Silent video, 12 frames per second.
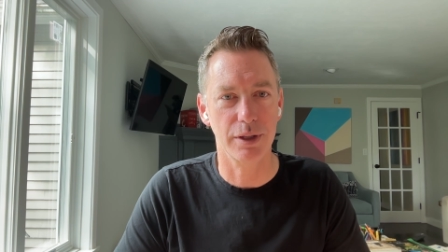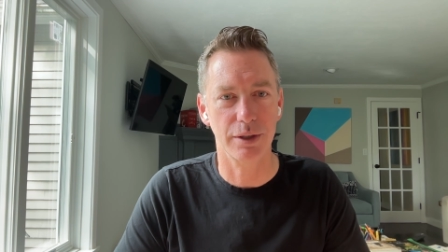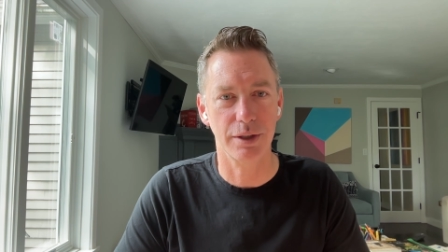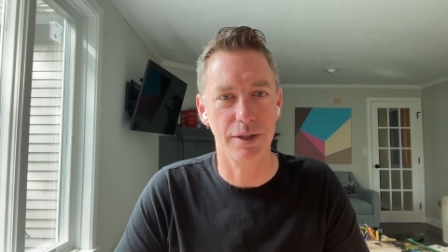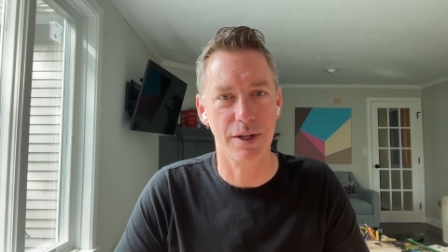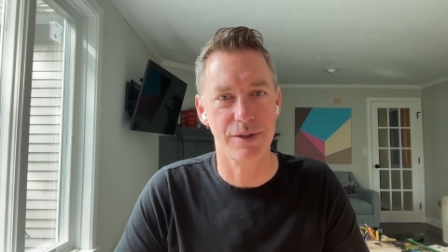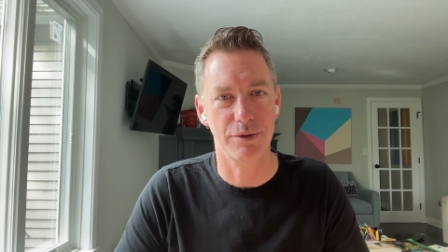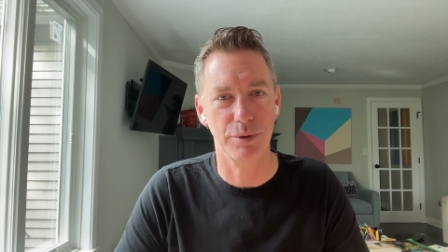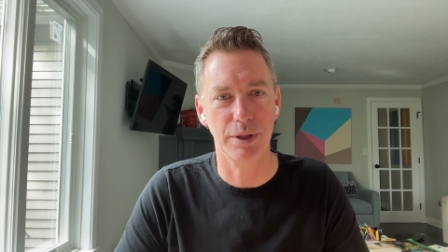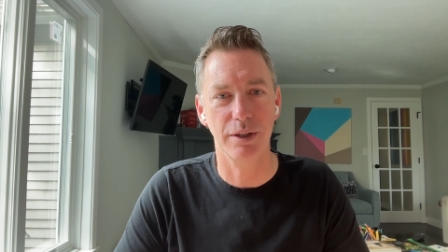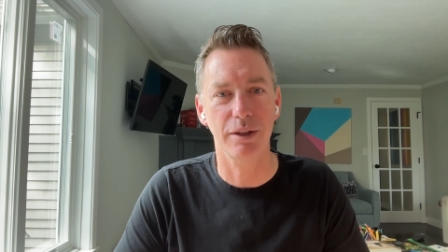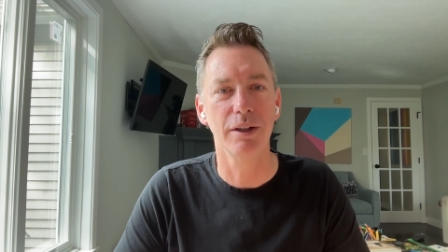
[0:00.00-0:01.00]
thing that hasn't
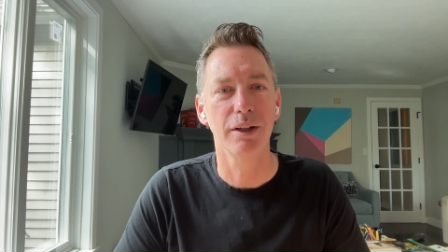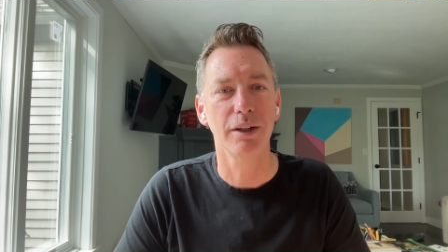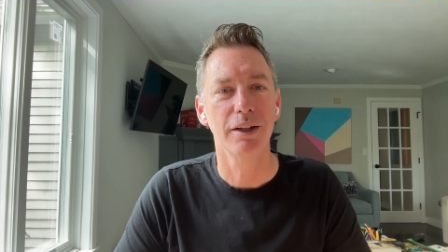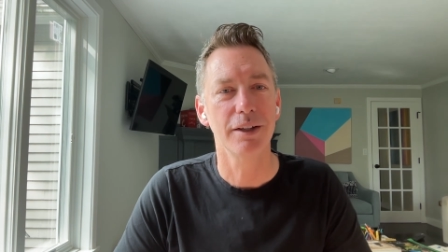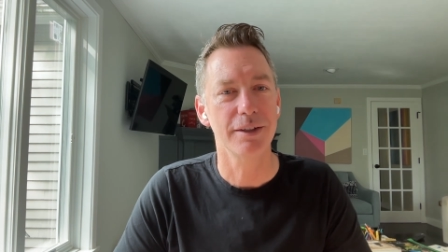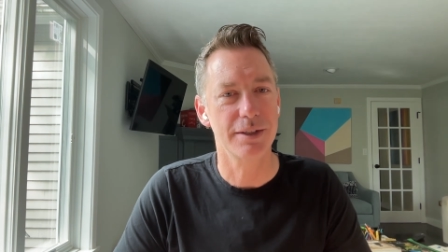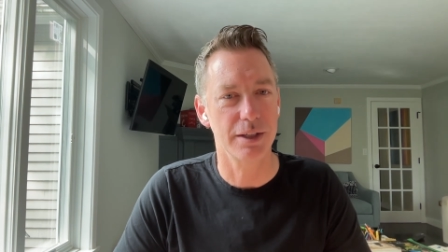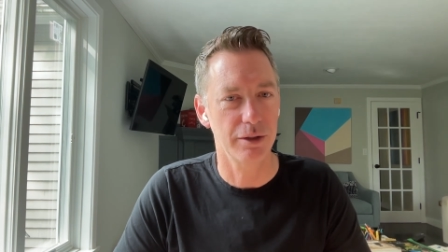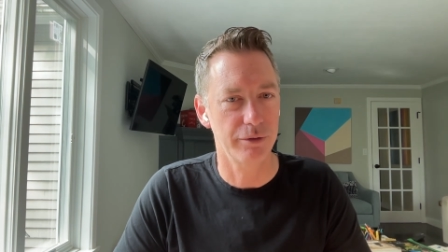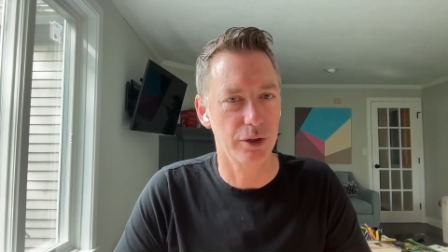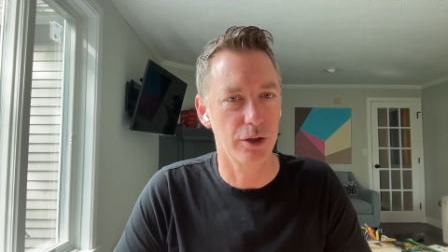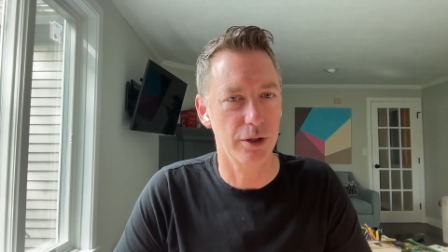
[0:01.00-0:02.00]
really
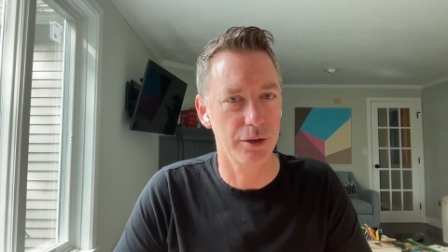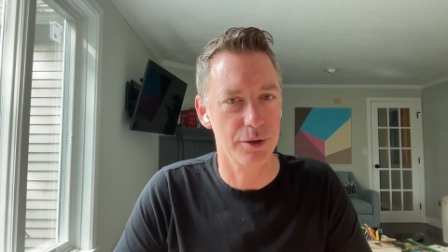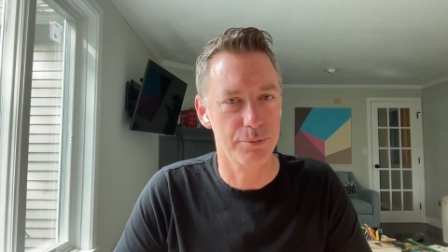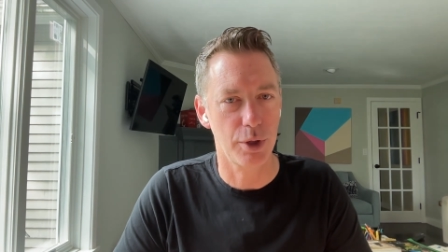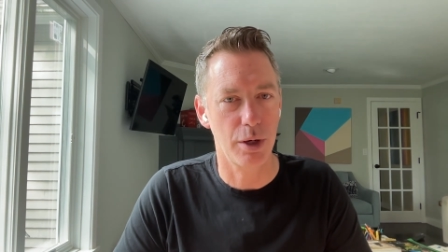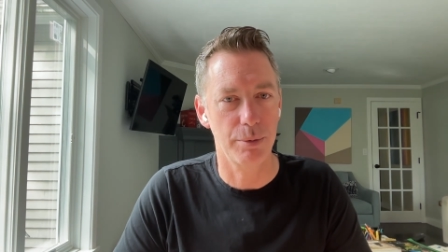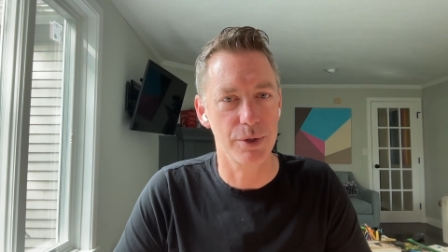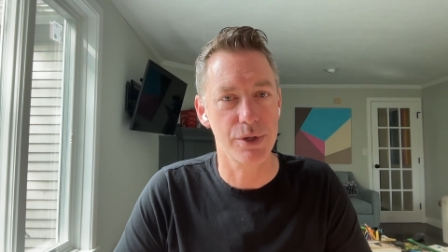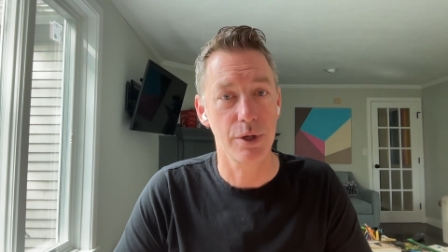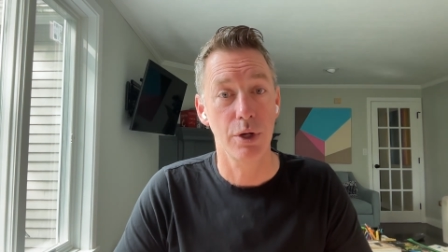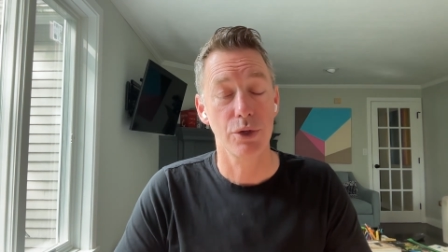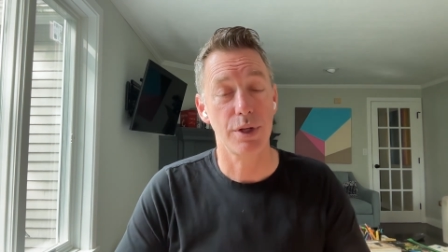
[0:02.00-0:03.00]
delivered on the promise
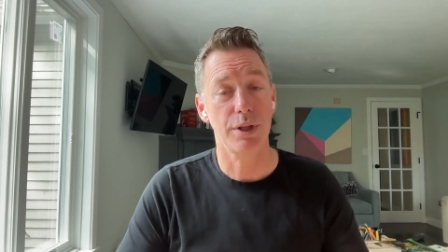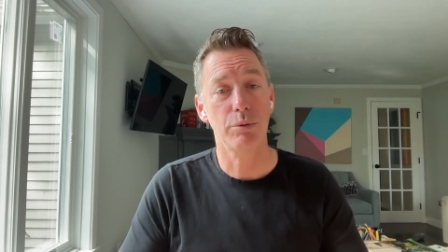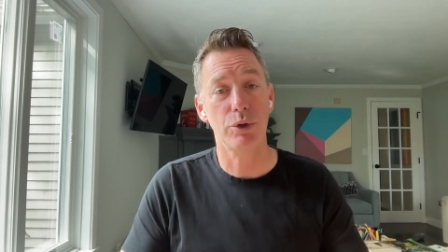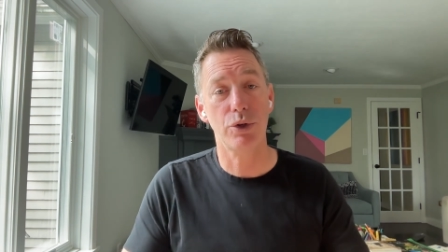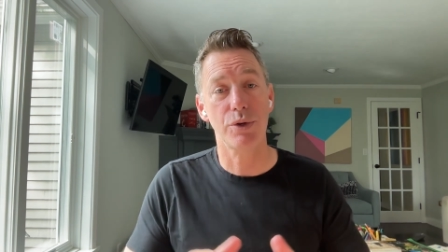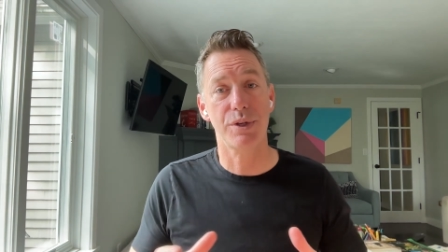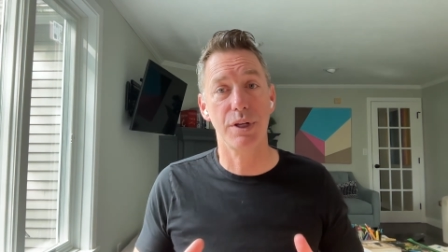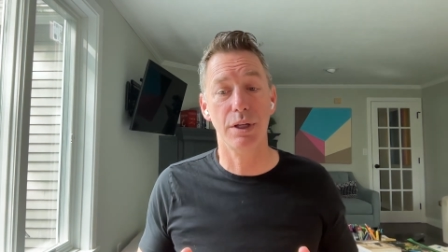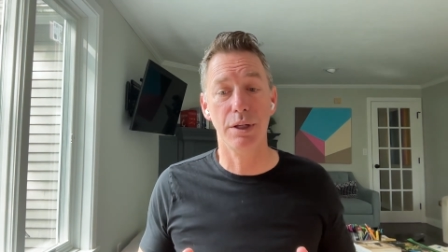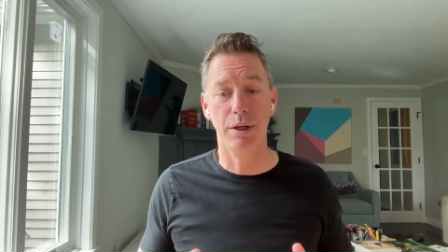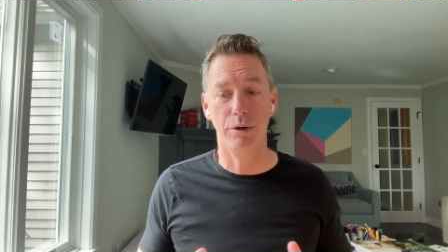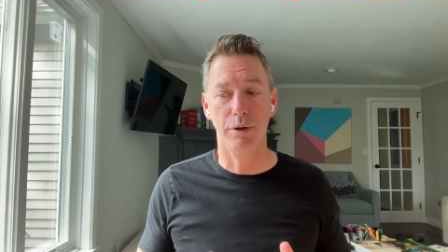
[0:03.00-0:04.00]
so i think what you're seeing
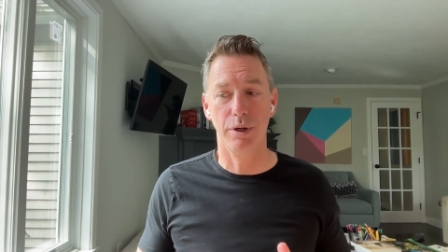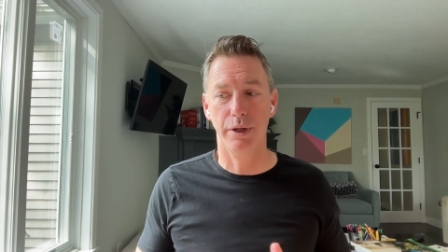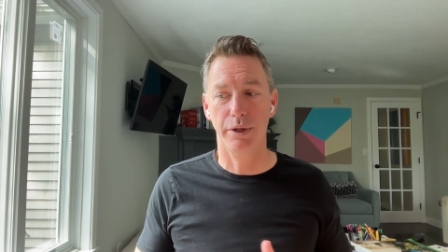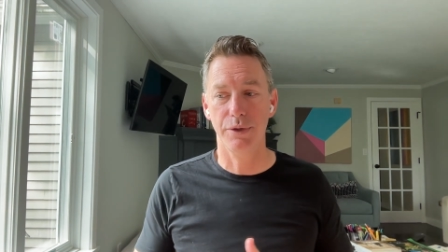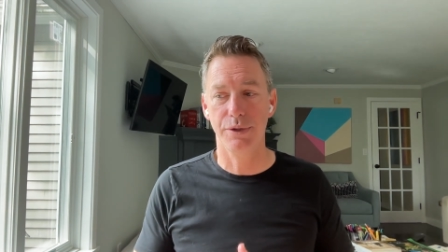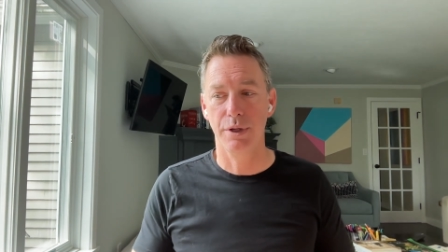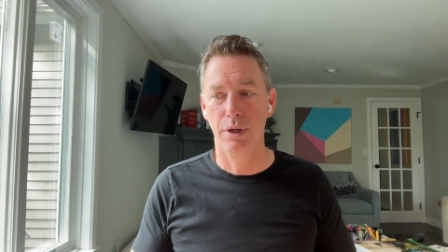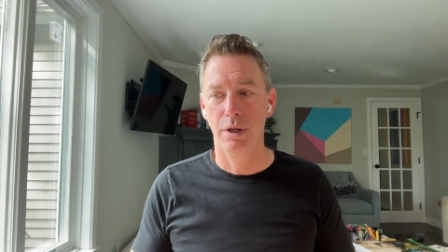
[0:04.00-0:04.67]
here is